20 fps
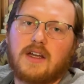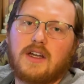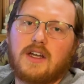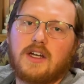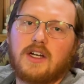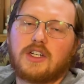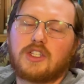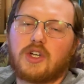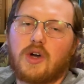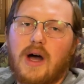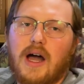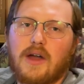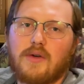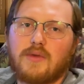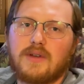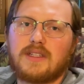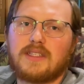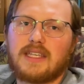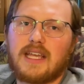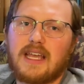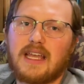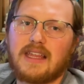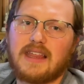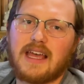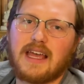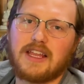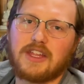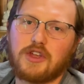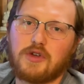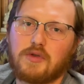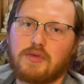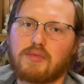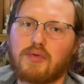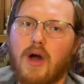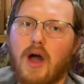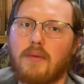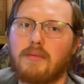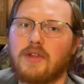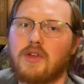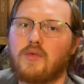So I would say that you would
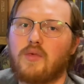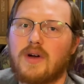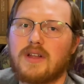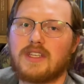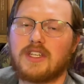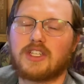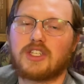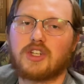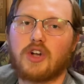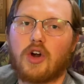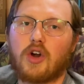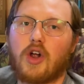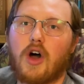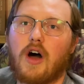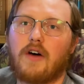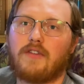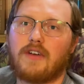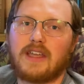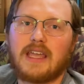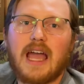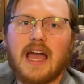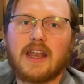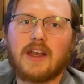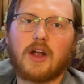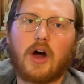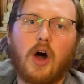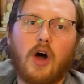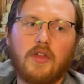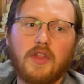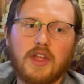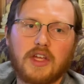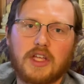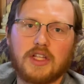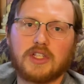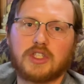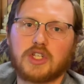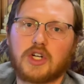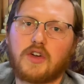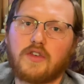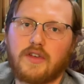probably want to start off, again, on the
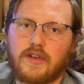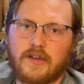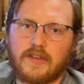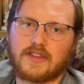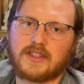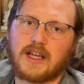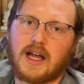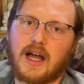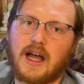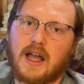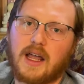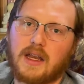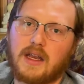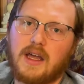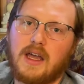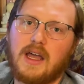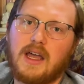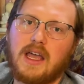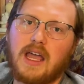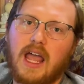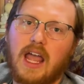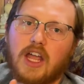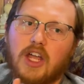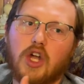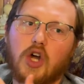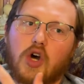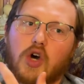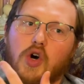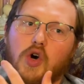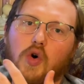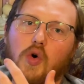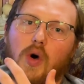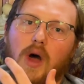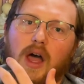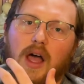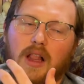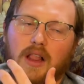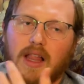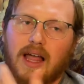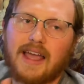conservative side and go
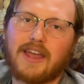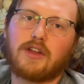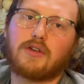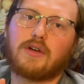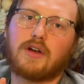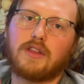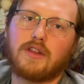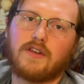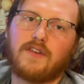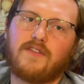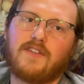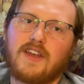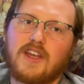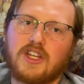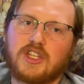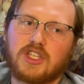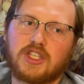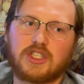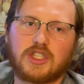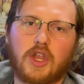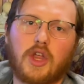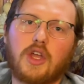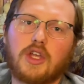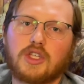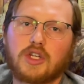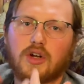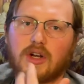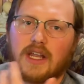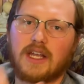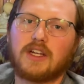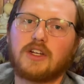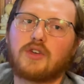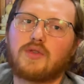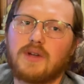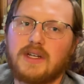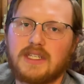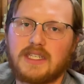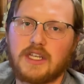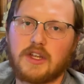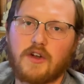lighter on the fish and slowly start
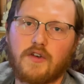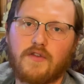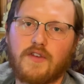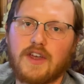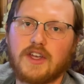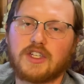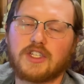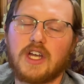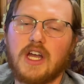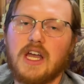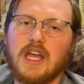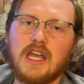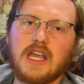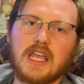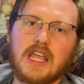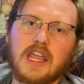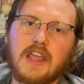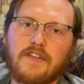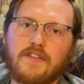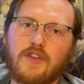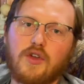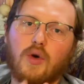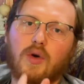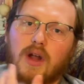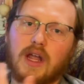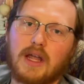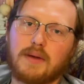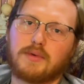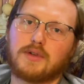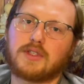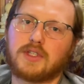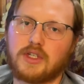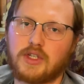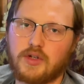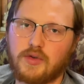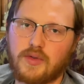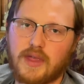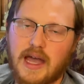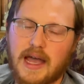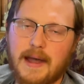increasing your fish if you are able to
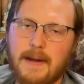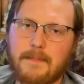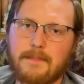do that.